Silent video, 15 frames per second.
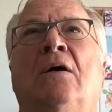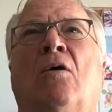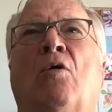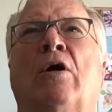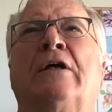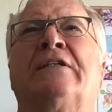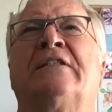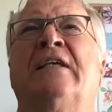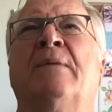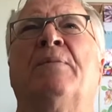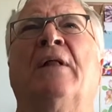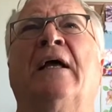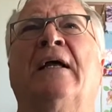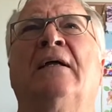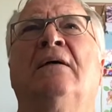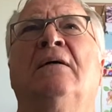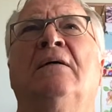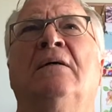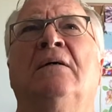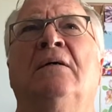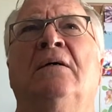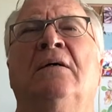or a sibling,
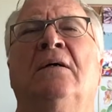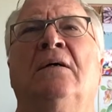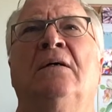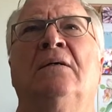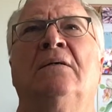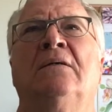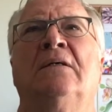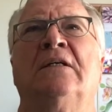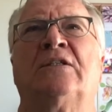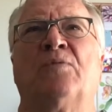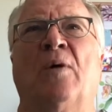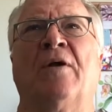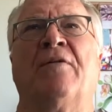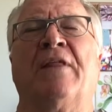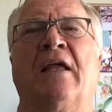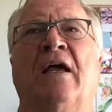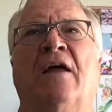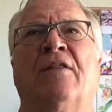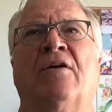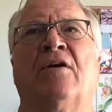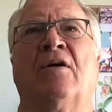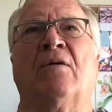it's one or the
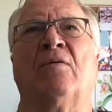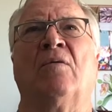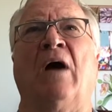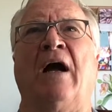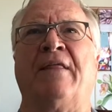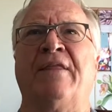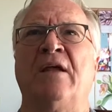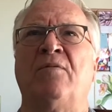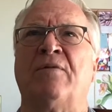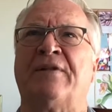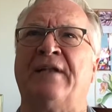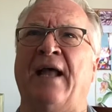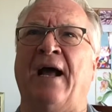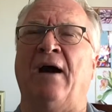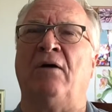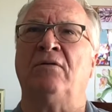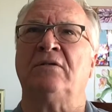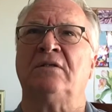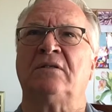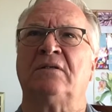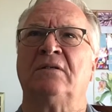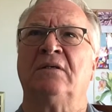other, I think with
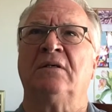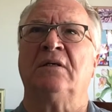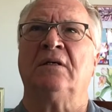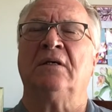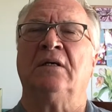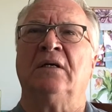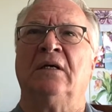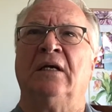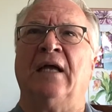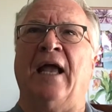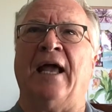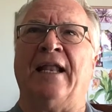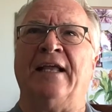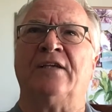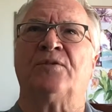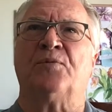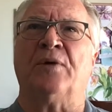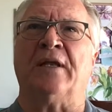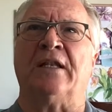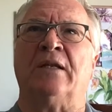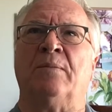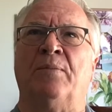Downs, and he's
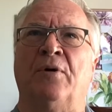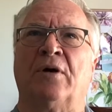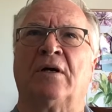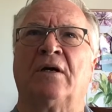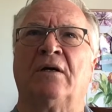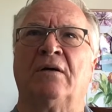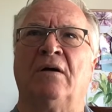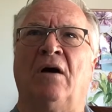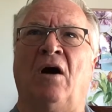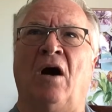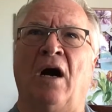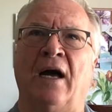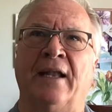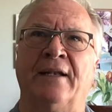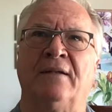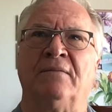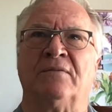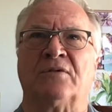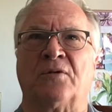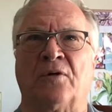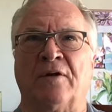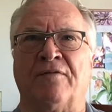written a book on
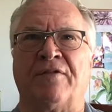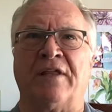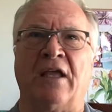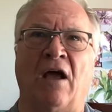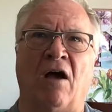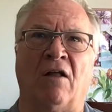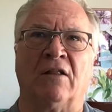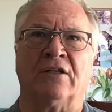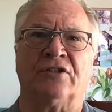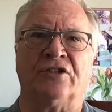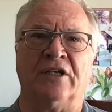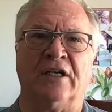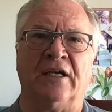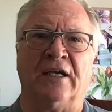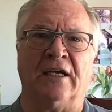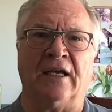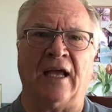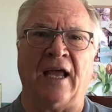sort of theology